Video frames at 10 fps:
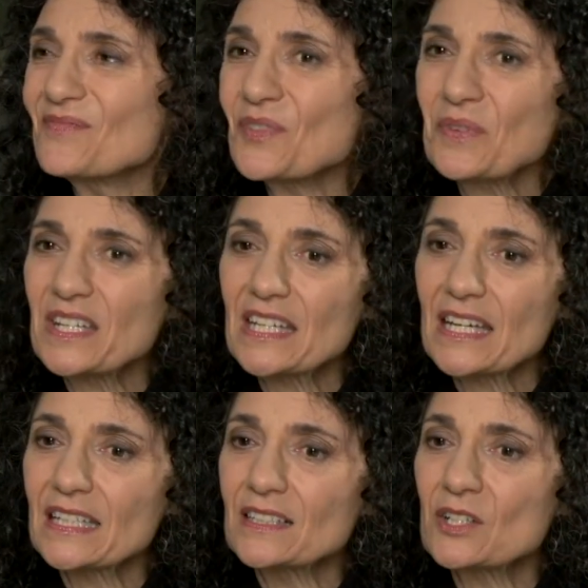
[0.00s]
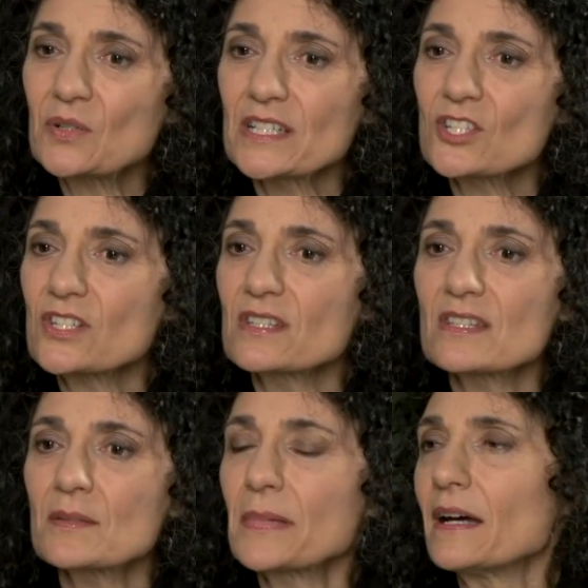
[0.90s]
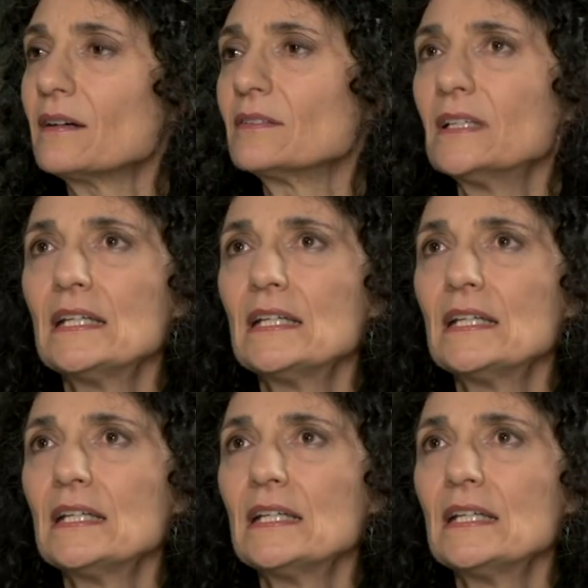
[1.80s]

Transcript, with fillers: We get questions about